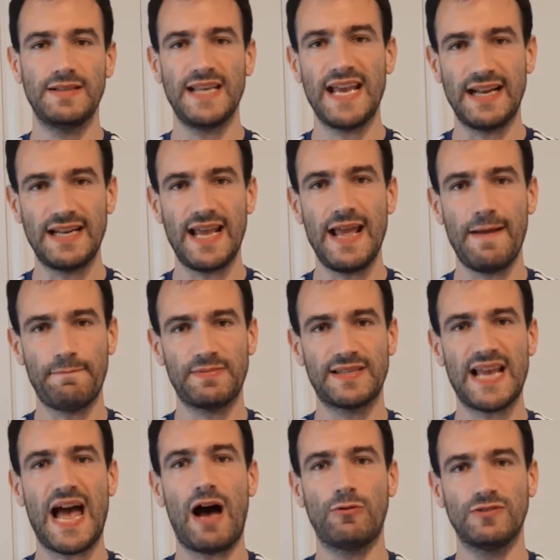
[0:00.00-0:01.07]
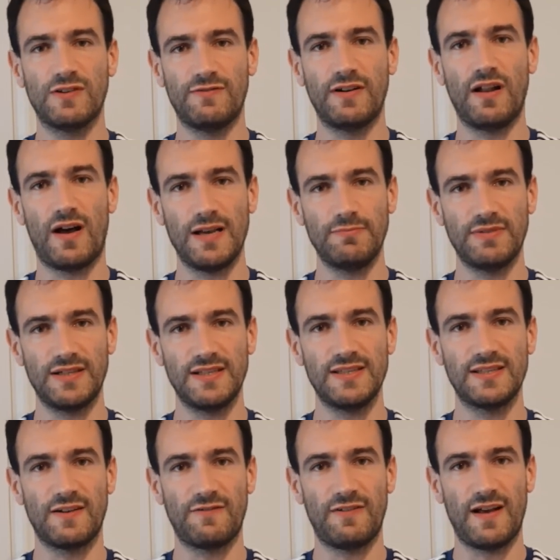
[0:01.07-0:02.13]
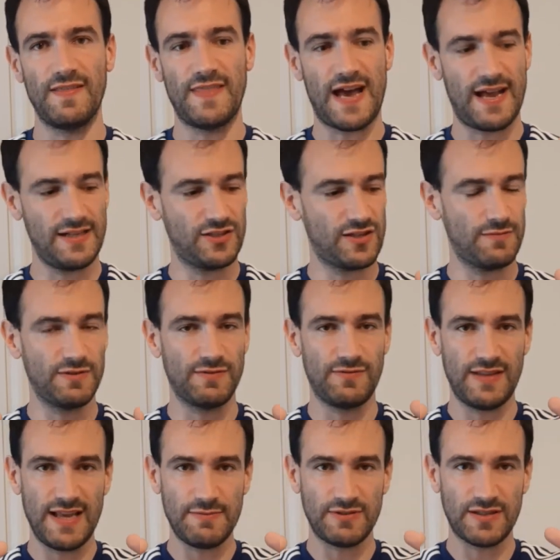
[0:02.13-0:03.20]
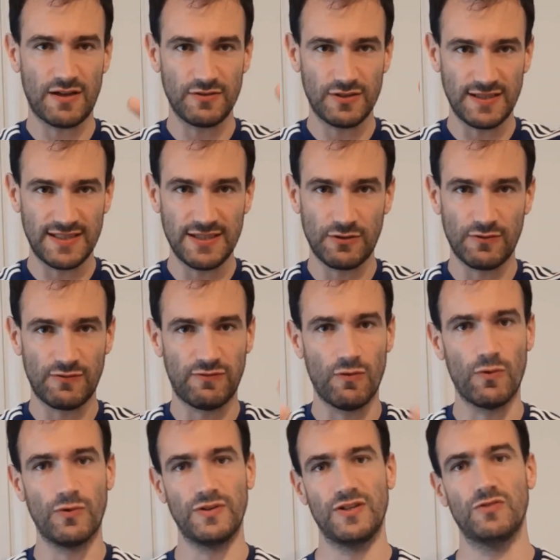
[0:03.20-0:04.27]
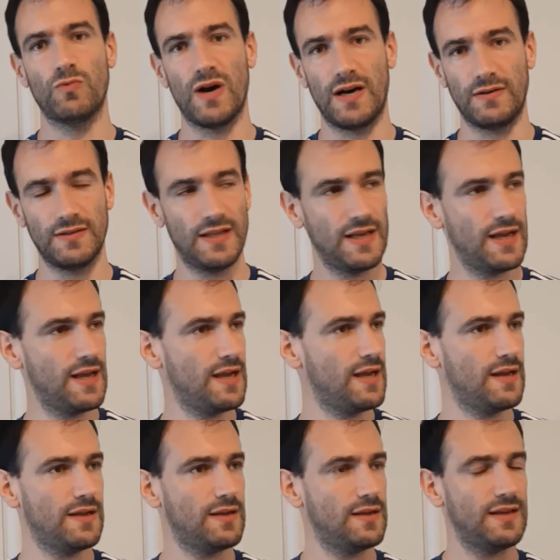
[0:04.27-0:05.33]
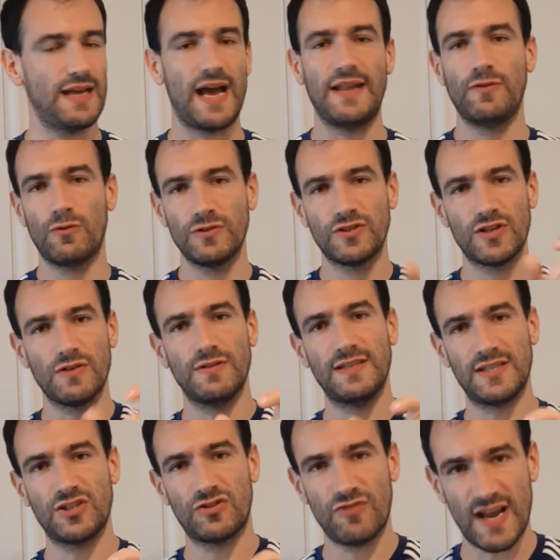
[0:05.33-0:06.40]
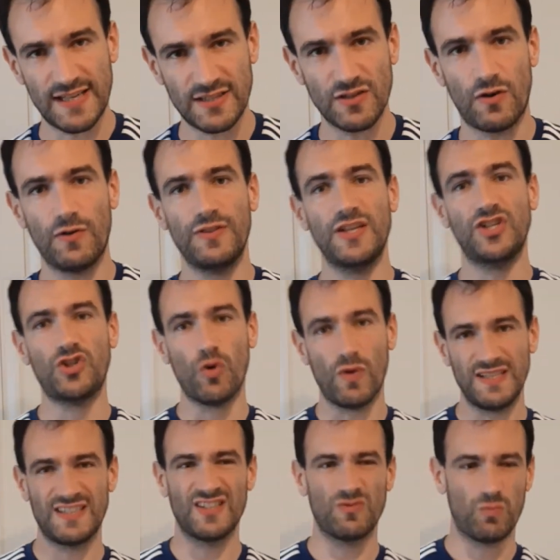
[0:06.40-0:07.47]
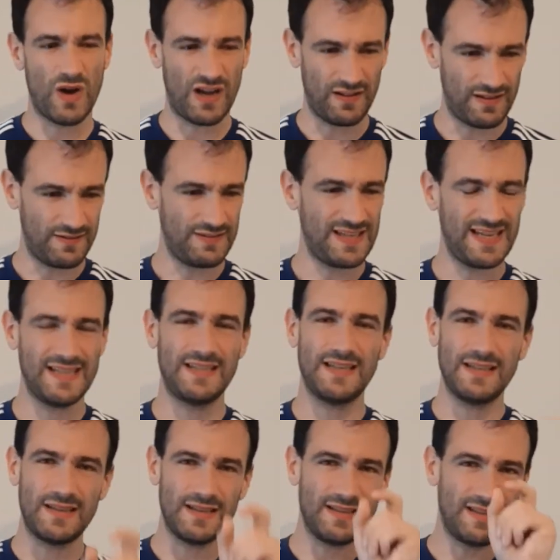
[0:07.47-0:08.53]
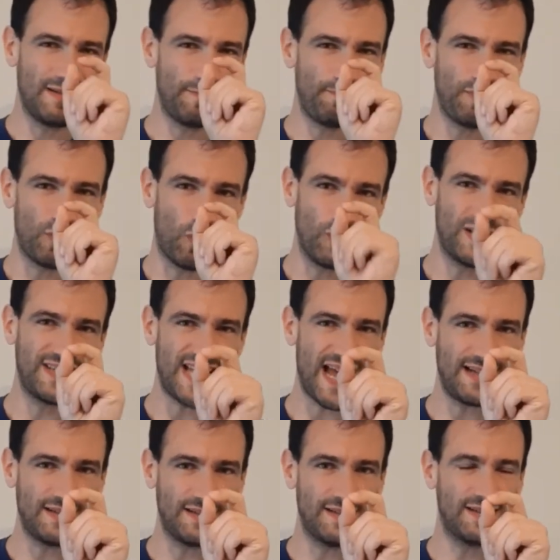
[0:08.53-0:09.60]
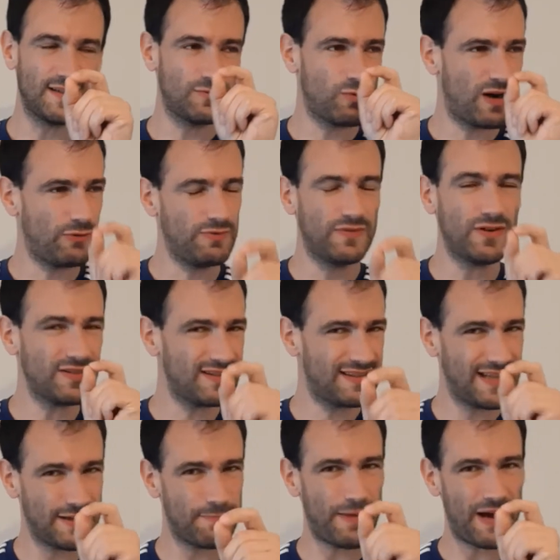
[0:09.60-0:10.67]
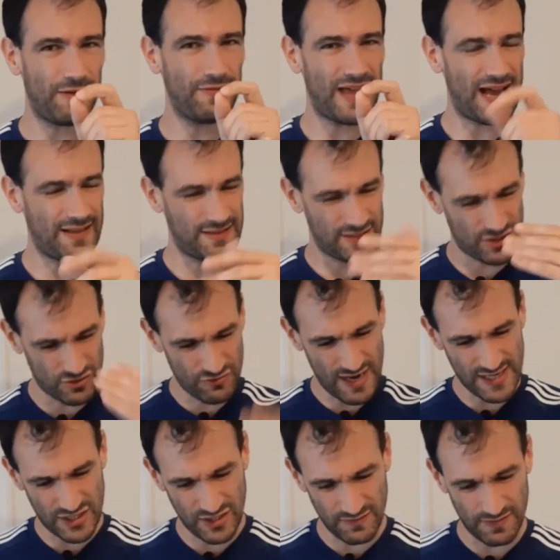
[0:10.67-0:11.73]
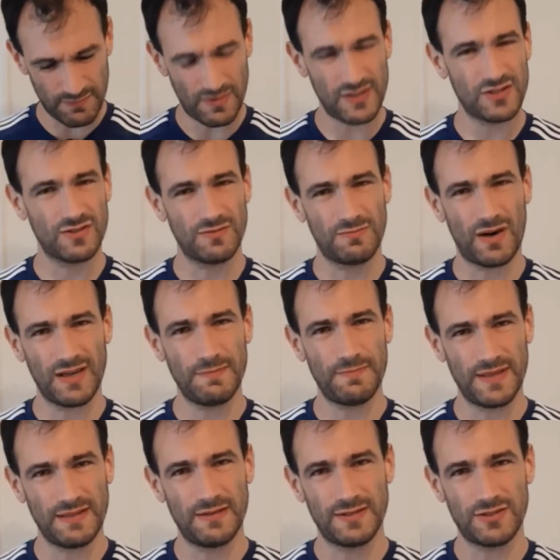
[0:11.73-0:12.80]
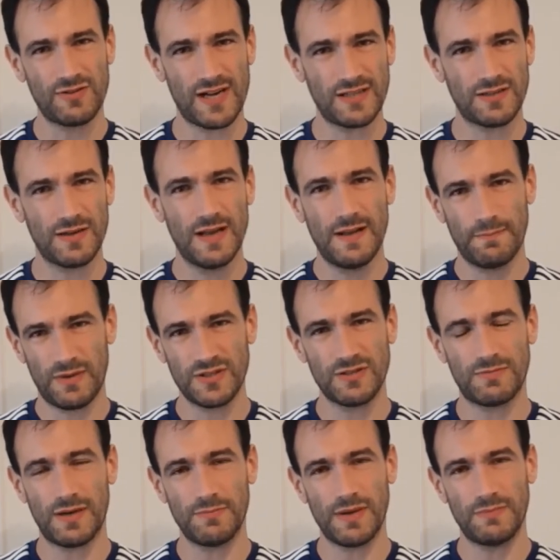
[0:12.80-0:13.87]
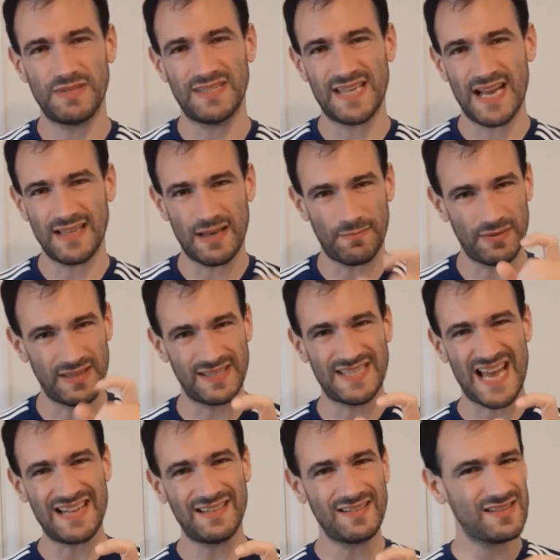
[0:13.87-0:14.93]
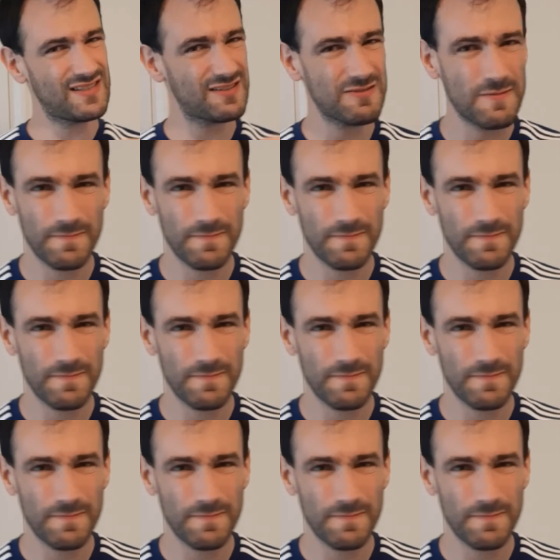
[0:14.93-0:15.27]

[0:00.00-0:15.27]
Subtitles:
hips out of alignment and stuff like that, in terms of the hips start to tilt forward as well. And also the stress on the joint as well, or the tendons as well. We've got to think about that. The stretching of the muscle might be able to take that, but the tendons,